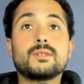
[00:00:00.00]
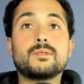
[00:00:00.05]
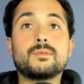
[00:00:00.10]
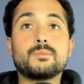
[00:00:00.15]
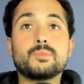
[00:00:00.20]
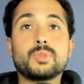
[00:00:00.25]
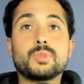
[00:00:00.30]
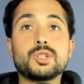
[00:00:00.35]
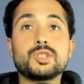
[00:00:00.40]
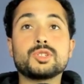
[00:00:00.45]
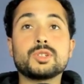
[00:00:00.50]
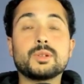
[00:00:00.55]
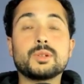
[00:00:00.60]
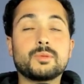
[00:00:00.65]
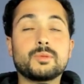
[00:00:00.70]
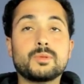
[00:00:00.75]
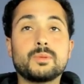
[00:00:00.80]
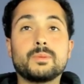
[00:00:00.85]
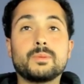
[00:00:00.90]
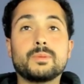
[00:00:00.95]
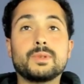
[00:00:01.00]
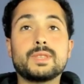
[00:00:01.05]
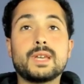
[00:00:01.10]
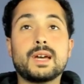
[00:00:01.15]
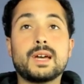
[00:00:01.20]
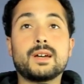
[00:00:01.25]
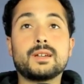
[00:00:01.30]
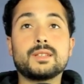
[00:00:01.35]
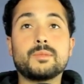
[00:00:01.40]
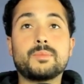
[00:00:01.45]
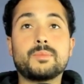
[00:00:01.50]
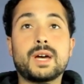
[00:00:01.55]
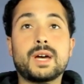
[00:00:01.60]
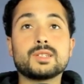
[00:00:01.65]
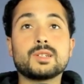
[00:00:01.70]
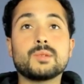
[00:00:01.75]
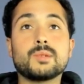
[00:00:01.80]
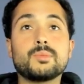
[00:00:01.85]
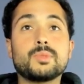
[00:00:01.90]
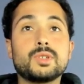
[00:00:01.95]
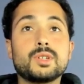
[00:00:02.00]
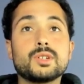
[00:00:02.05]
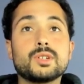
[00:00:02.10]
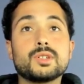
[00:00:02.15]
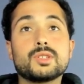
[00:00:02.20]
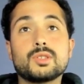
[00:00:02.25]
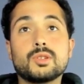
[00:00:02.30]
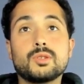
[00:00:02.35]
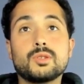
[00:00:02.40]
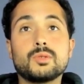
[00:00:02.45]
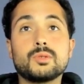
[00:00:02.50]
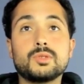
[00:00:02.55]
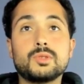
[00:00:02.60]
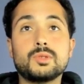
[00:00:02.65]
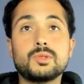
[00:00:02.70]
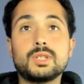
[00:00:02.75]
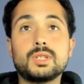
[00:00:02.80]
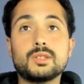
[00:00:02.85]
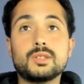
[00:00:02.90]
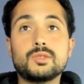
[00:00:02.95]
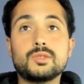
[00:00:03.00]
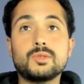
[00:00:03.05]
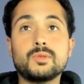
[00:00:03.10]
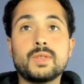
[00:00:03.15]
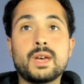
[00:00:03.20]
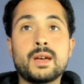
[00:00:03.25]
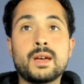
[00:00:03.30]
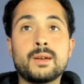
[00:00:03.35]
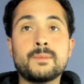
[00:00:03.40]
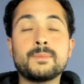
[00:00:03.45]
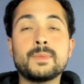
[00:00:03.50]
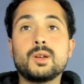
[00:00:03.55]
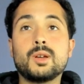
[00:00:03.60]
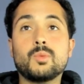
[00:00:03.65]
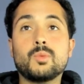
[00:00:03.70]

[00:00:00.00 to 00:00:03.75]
pretty strict with that in the past couple of years, so you need to do that.